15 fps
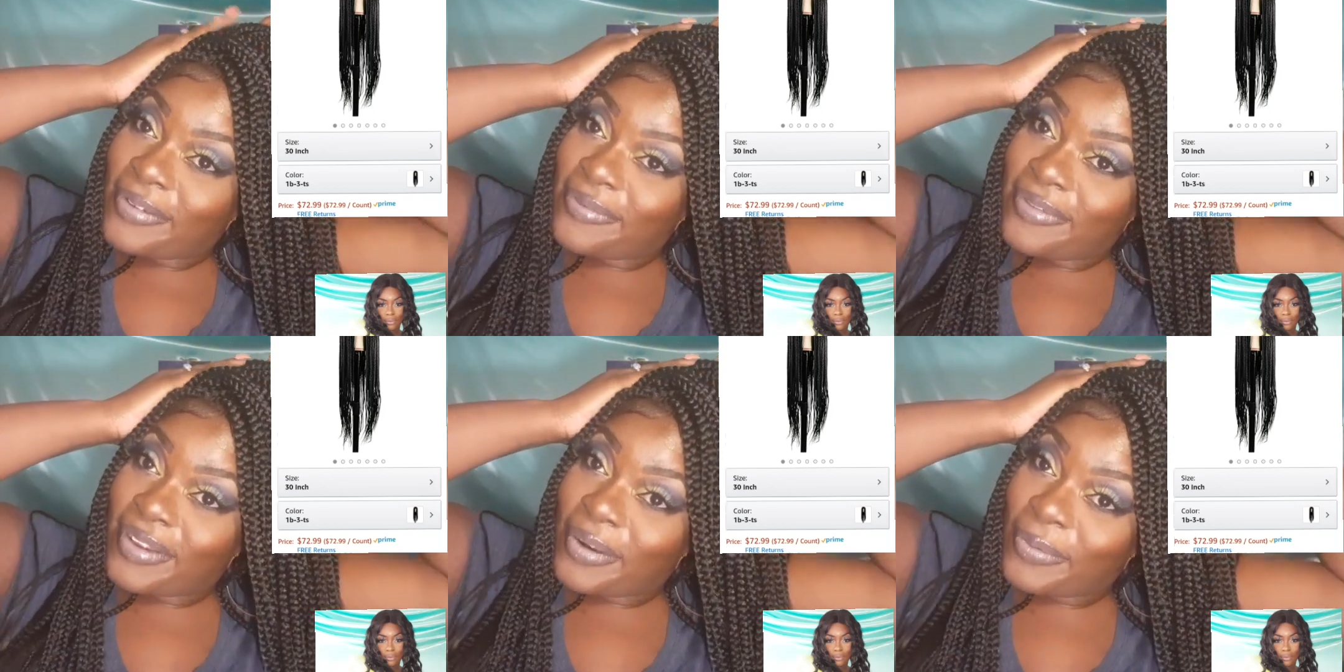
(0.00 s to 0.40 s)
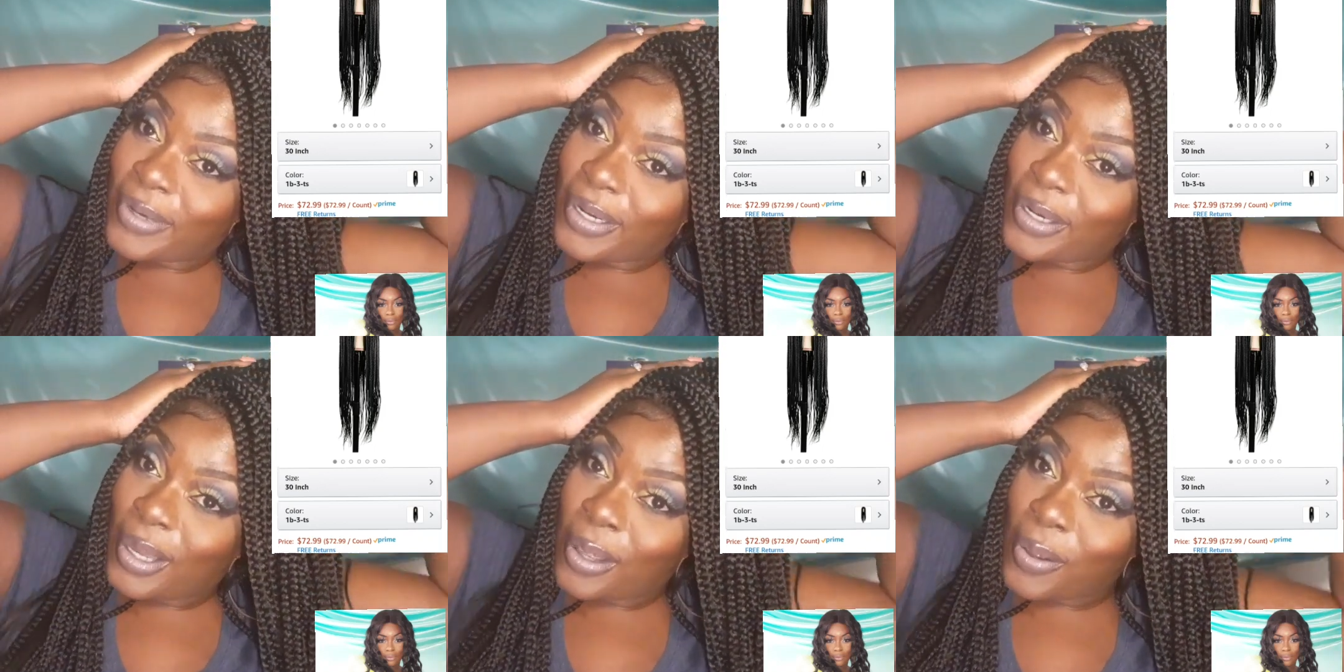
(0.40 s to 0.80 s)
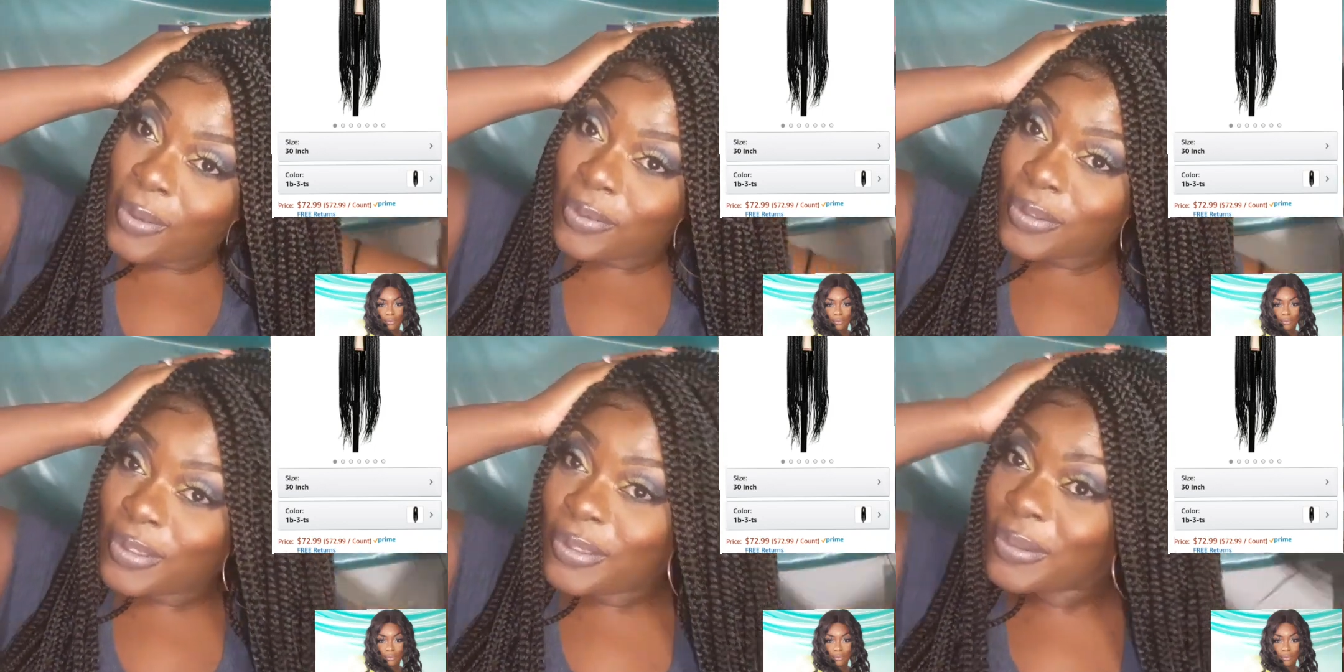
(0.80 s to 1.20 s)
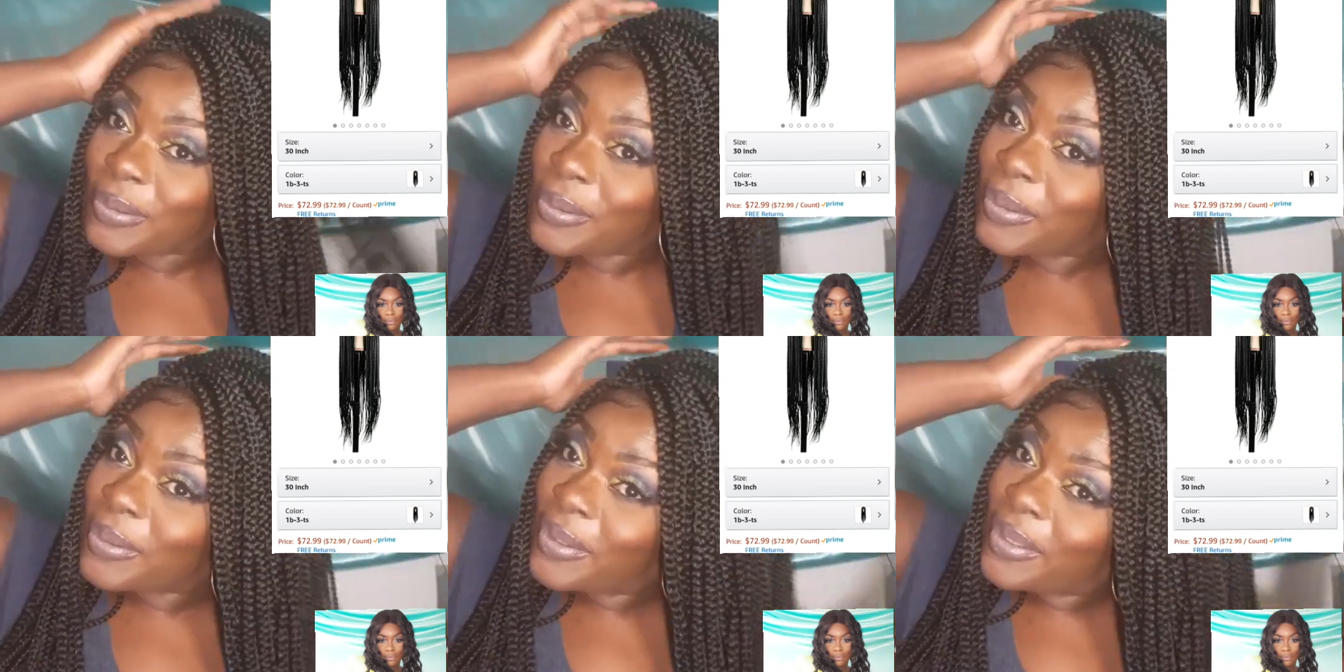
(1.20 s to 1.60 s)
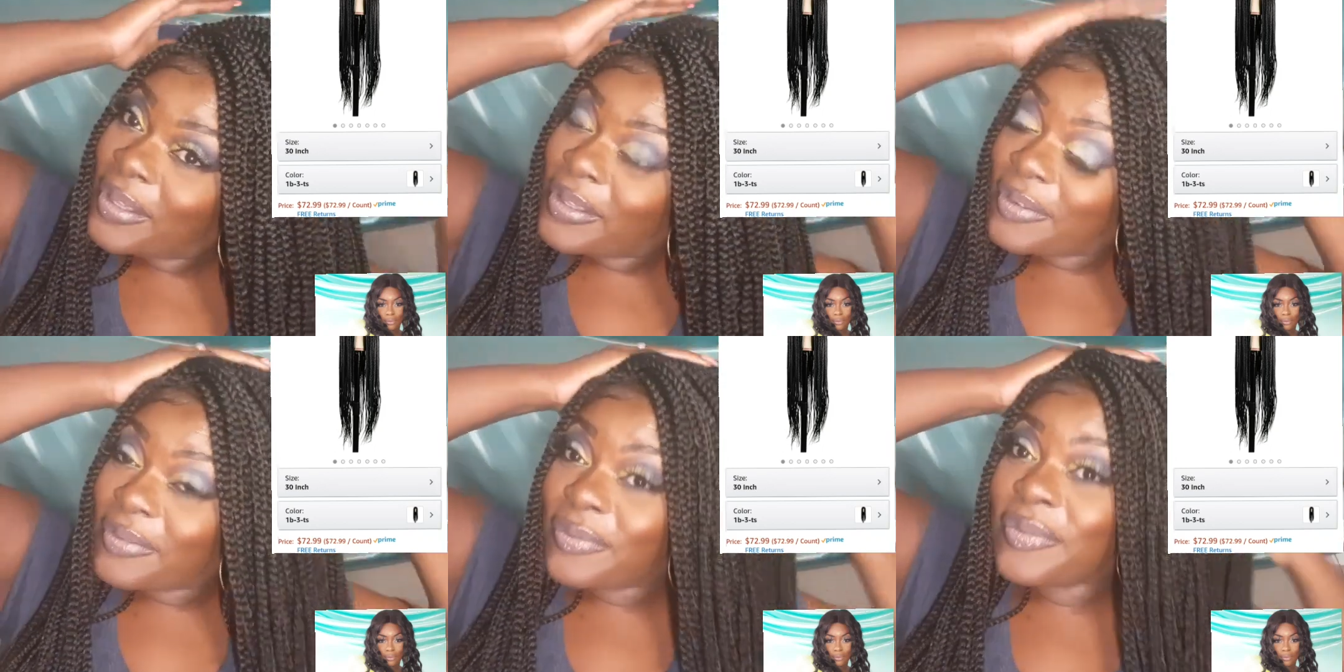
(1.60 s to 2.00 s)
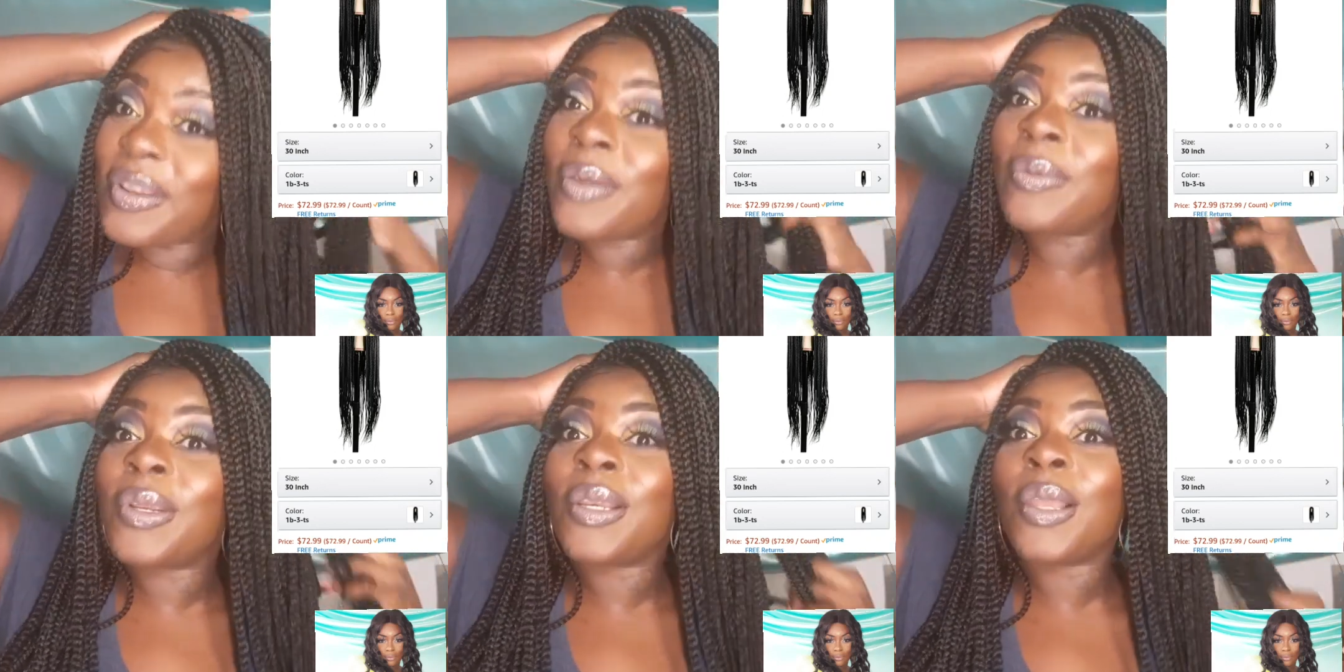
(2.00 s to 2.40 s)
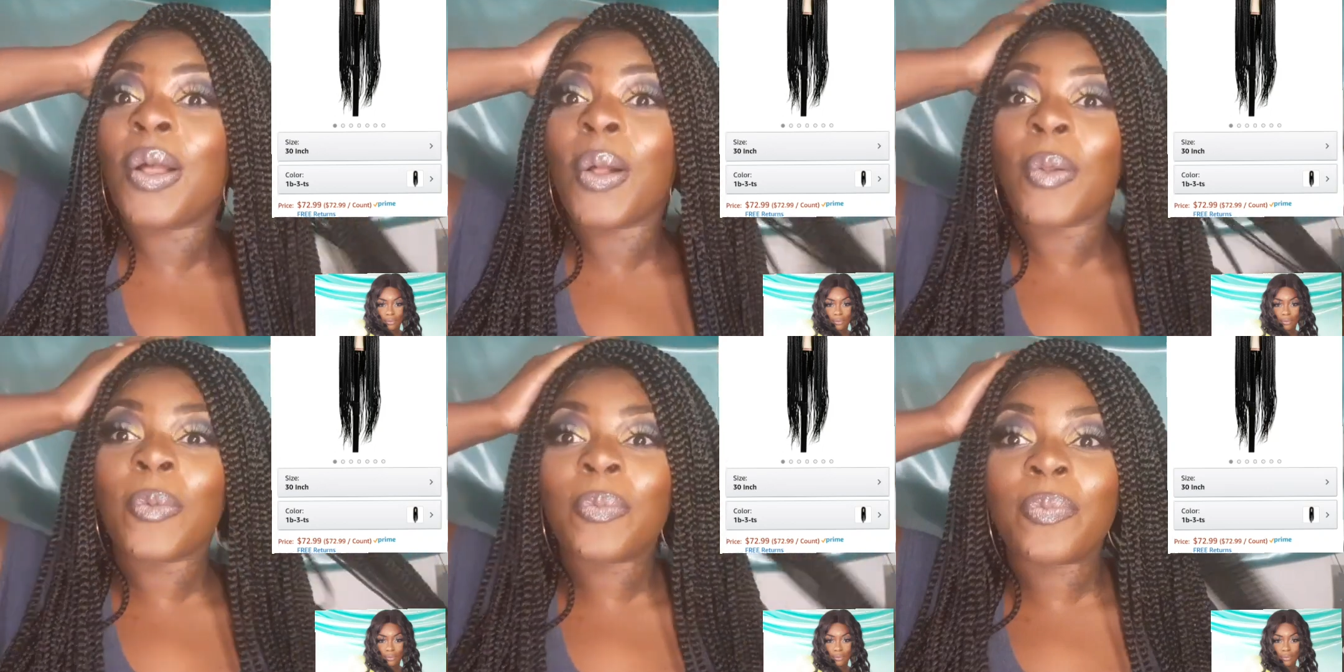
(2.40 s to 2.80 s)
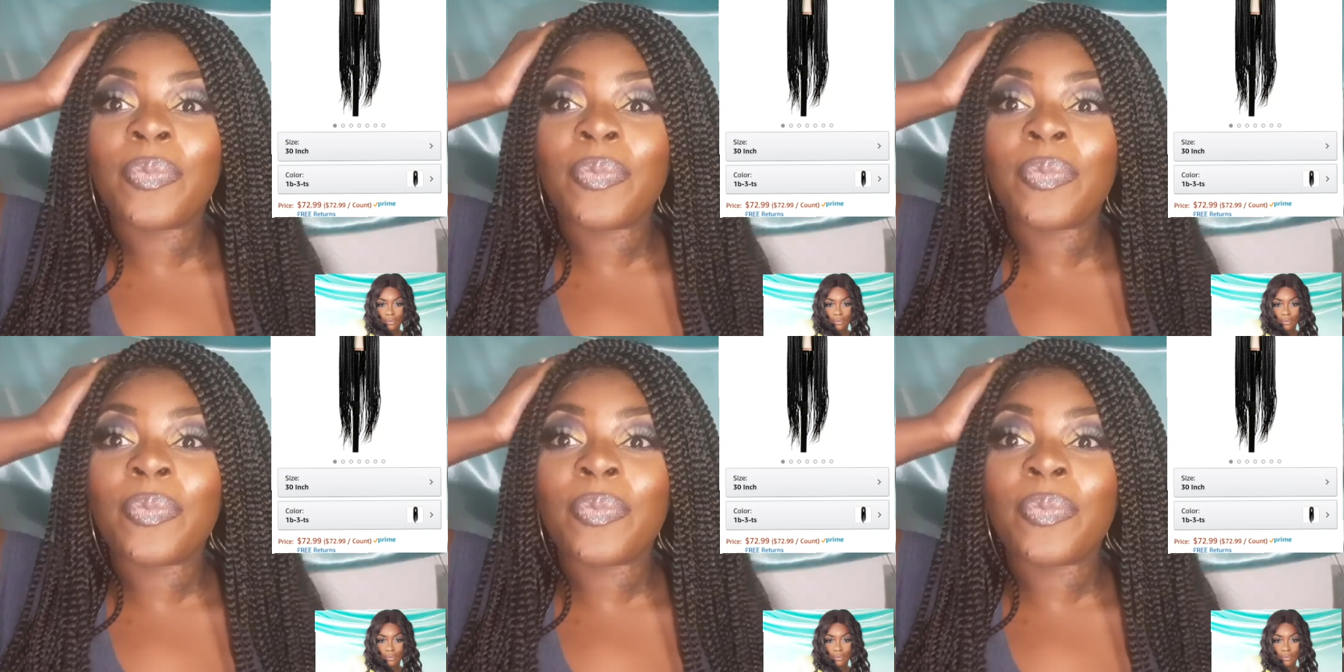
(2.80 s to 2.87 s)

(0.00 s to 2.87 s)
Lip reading: very long too. Very long.